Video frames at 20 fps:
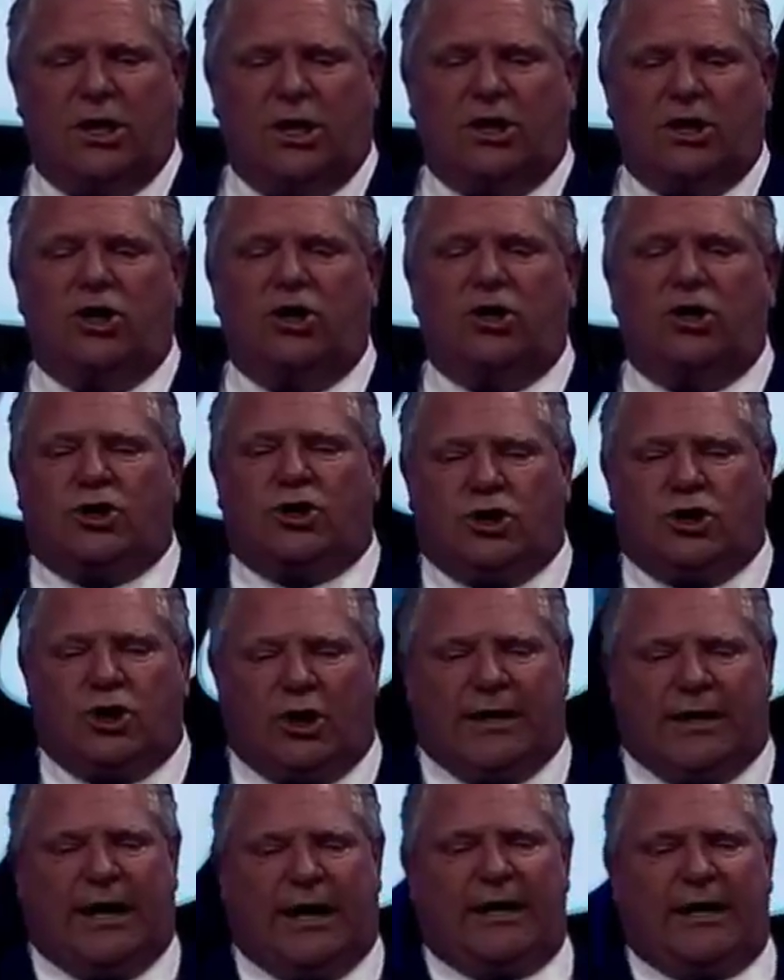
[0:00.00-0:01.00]
you
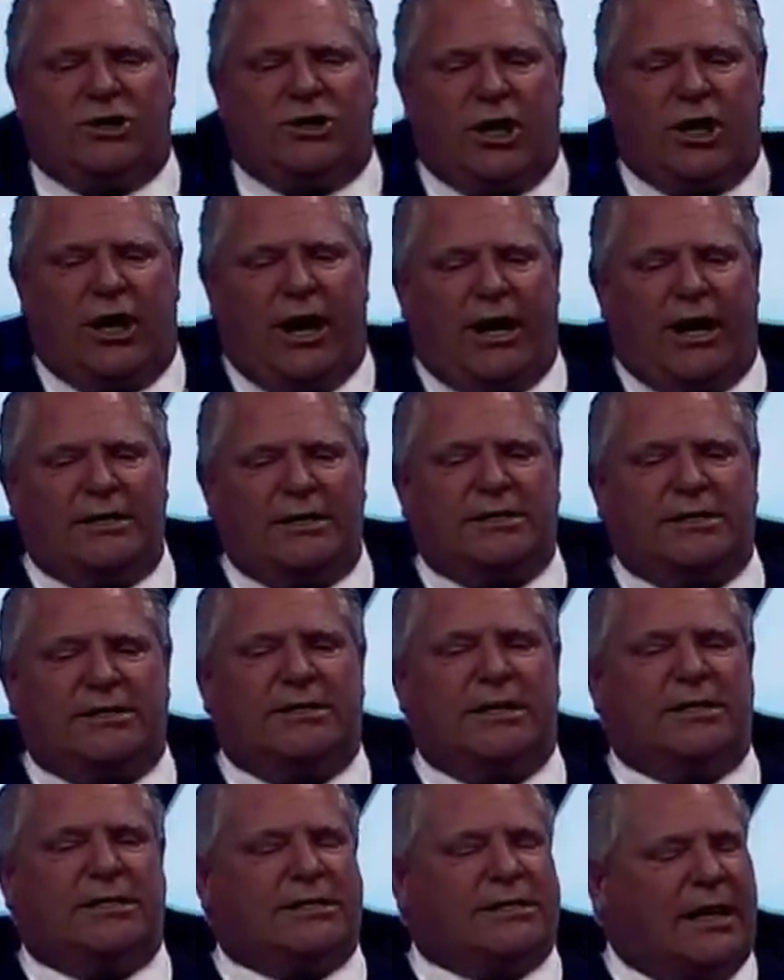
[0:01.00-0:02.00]
should get a chance
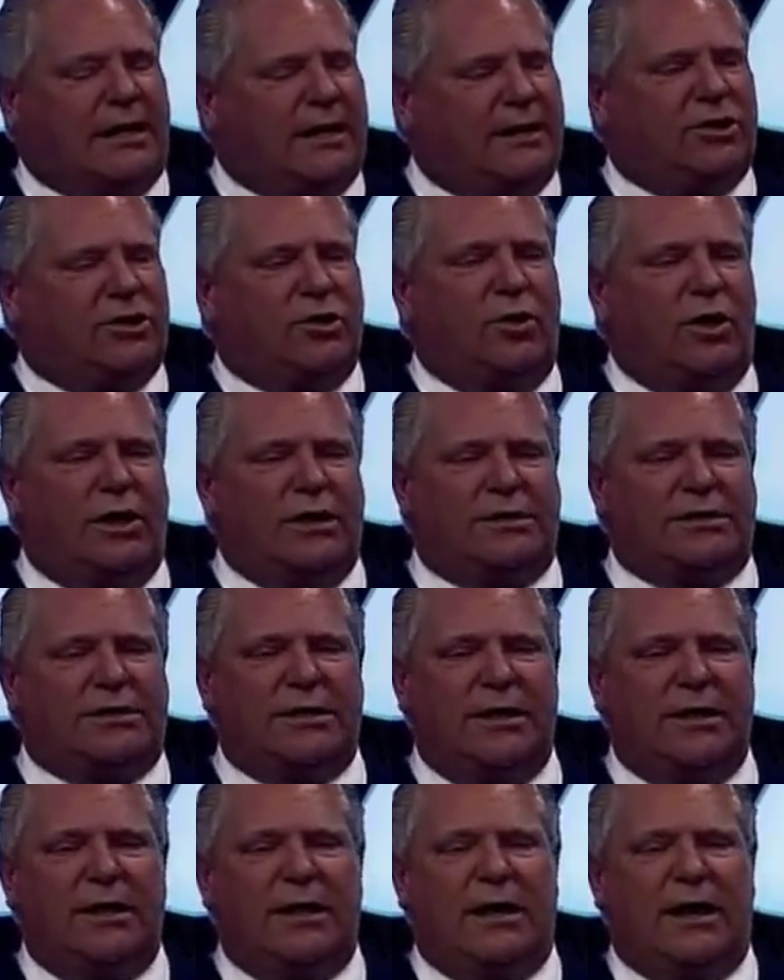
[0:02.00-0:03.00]
to sell it to us,
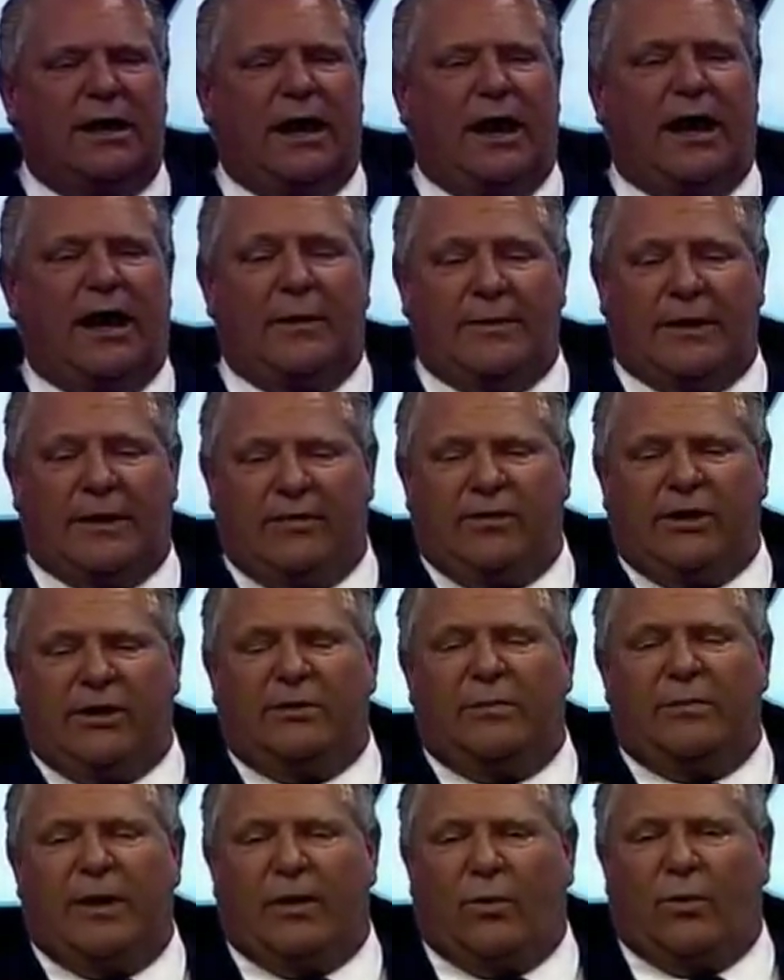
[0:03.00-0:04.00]
and I'm giving you
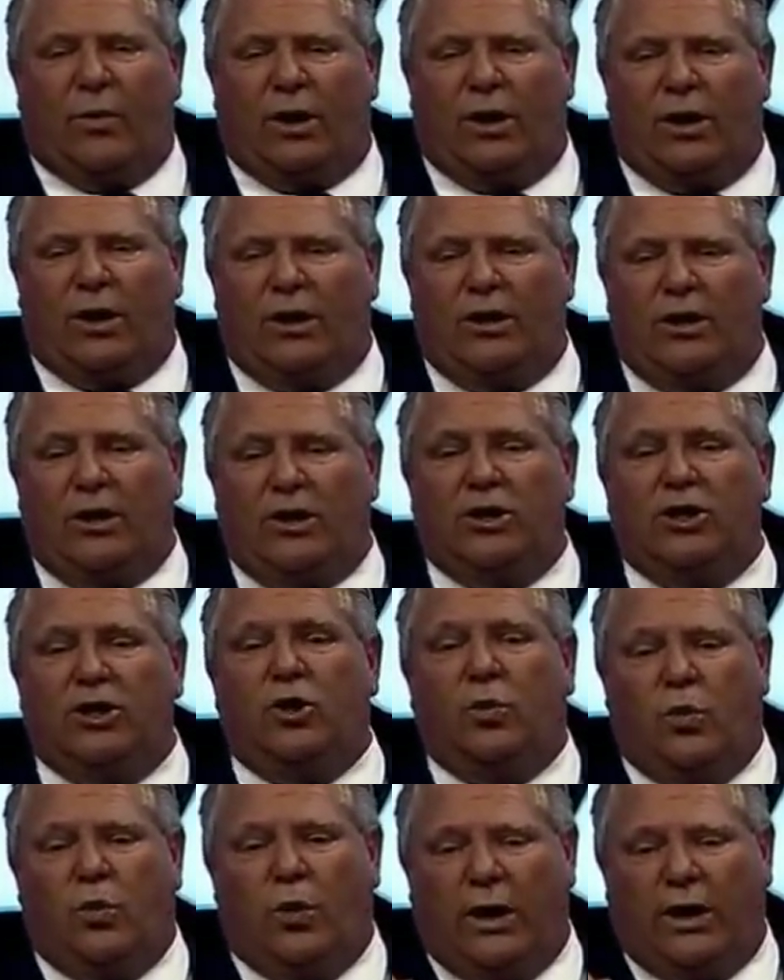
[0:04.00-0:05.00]
my word, you
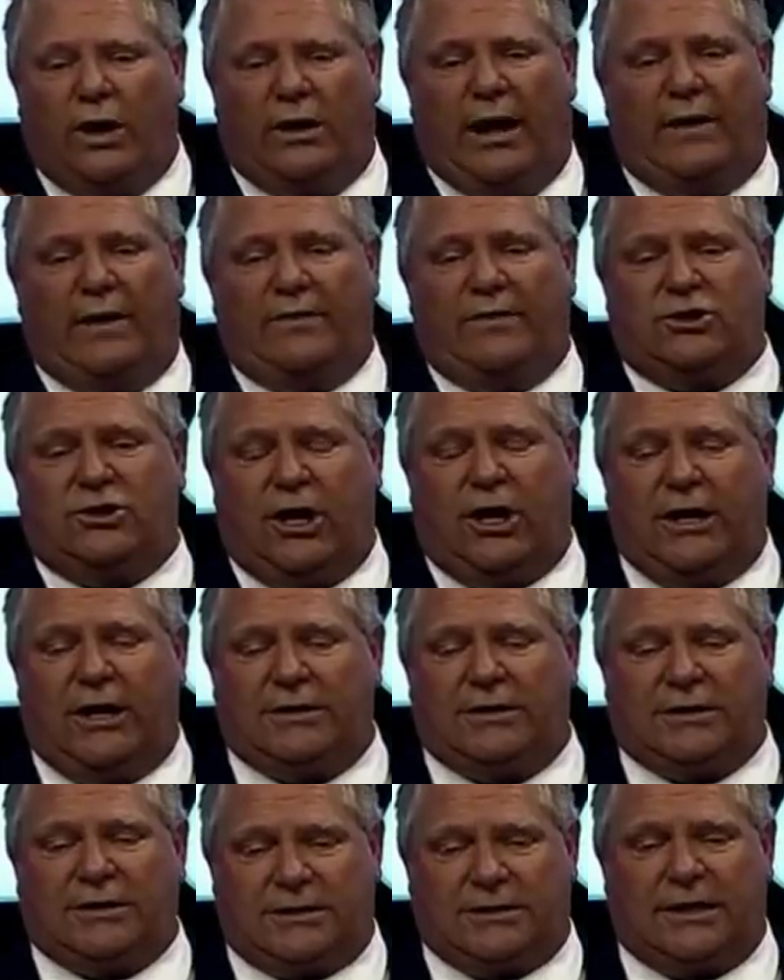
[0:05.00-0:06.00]
will have a
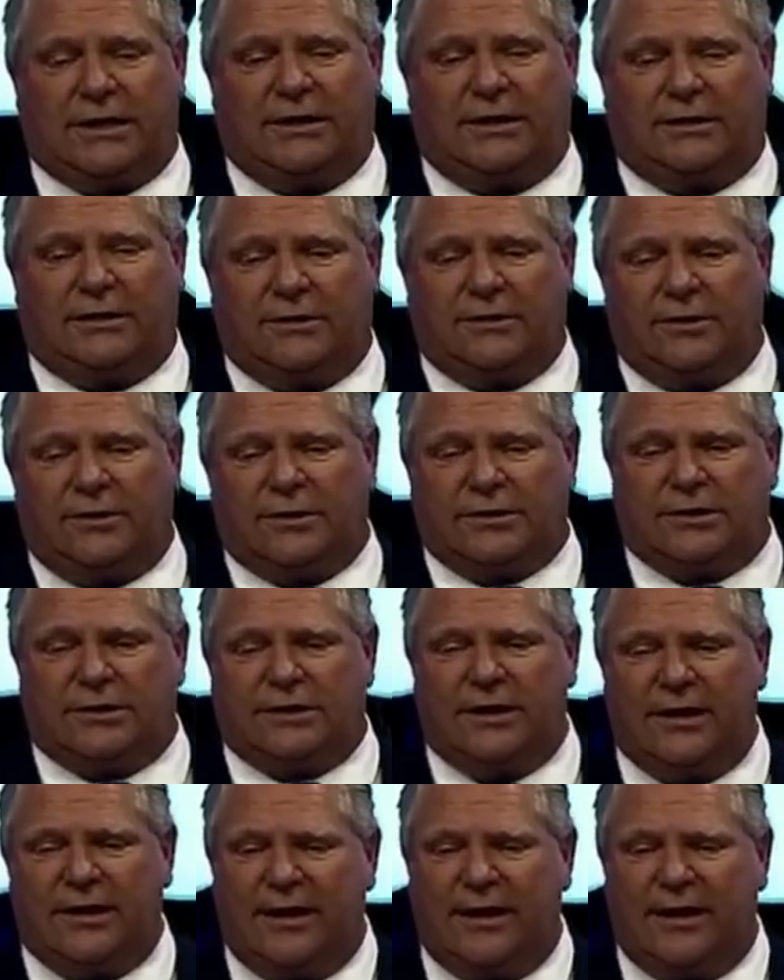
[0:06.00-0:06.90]
chance to sell it to us.